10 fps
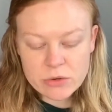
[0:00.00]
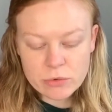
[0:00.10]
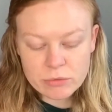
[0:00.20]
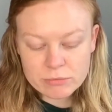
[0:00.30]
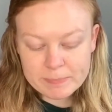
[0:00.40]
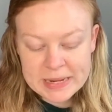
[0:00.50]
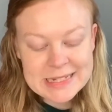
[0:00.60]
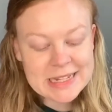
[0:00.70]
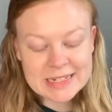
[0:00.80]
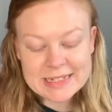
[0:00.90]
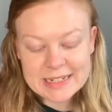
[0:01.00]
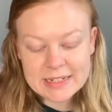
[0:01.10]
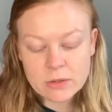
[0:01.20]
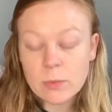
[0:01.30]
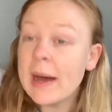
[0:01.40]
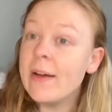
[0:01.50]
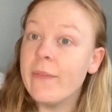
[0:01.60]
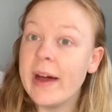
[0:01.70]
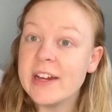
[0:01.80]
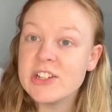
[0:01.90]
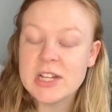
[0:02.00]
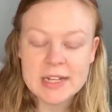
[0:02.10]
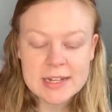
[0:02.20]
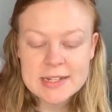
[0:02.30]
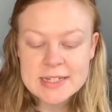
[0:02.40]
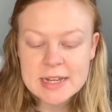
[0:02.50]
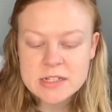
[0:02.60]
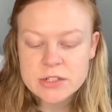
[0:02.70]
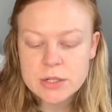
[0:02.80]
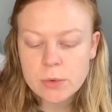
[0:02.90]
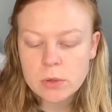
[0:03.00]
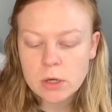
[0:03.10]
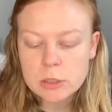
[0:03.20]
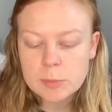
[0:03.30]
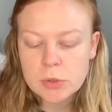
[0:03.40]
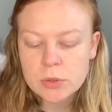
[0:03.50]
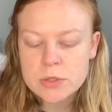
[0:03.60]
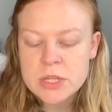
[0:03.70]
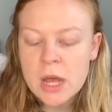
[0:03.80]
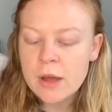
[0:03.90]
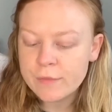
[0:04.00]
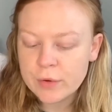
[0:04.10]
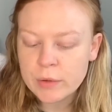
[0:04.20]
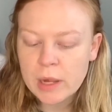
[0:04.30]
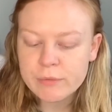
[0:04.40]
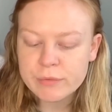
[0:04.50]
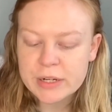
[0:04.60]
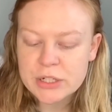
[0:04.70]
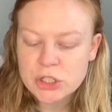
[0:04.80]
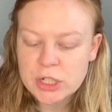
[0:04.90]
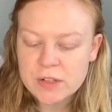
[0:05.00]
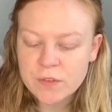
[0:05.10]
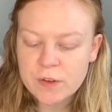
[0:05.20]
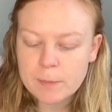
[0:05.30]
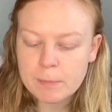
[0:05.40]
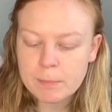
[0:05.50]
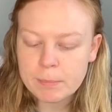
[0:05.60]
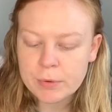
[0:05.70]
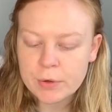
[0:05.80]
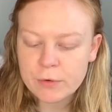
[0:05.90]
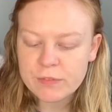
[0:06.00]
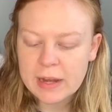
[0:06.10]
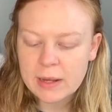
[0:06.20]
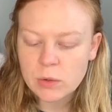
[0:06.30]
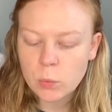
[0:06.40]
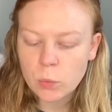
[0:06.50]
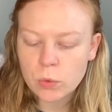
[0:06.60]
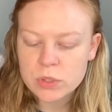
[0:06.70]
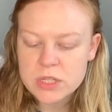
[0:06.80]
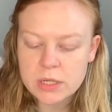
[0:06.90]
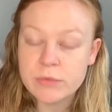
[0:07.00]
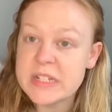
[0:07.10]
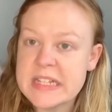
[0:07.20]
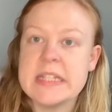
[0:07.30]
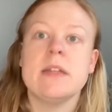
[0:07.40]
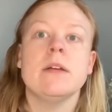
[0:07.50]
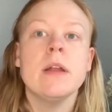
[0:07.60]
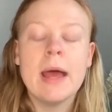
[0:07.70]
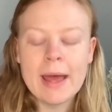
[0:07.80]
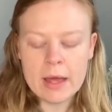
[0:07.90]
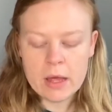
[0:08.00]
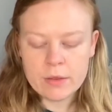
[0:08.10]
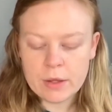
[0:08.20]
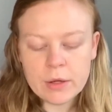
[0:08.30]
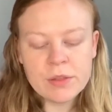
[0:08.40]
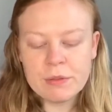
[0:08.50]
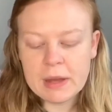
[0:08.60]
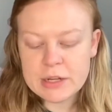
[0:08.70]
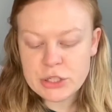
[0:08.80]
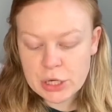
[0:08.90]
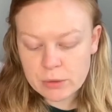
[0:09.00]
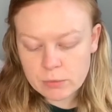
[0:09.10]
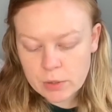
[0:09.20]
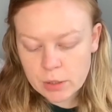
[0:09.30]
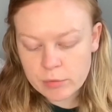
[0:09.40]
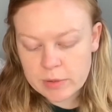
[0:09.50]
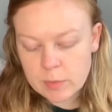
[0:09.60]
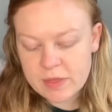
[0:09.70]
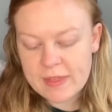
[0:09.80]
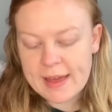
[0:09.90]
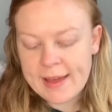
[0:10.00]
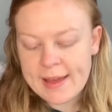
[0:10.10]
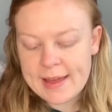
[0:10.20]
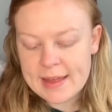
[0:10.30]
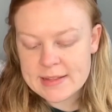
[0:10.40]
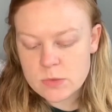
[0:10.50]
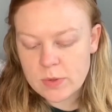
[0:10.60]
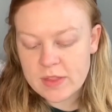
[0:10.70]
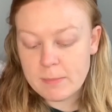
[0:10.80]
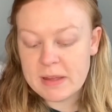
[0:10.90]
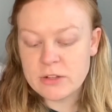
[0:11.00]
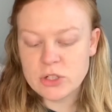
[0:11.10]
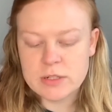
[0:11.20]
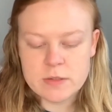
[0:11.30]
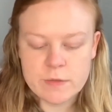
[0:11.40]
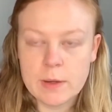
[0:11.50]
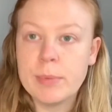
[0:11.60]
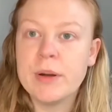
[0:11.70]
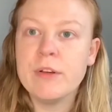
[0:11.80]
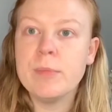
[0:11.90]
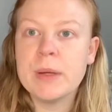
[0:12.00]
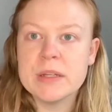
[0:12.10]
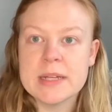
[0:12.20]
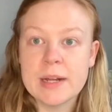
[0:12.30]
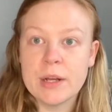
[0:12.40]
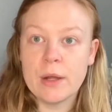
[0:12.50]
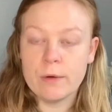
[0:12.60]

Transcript: basically, well, actually it says no clogged pores, full coverage, transfer proof and water resistant. The only thing I don't agree with there is with it being transfer proof, because I know